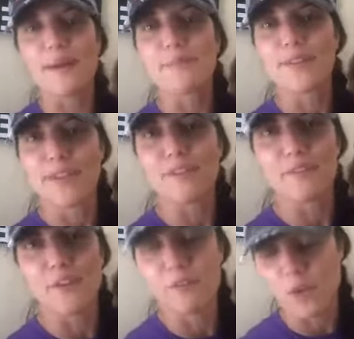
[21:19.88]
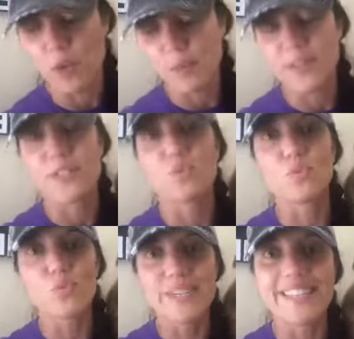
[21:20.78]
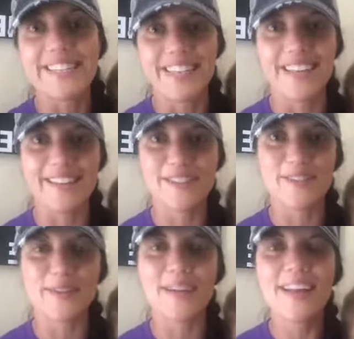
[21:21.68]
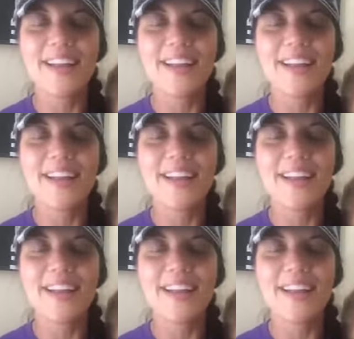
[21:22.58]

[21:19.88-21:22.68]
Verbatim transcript: am looking for a few women to really dig into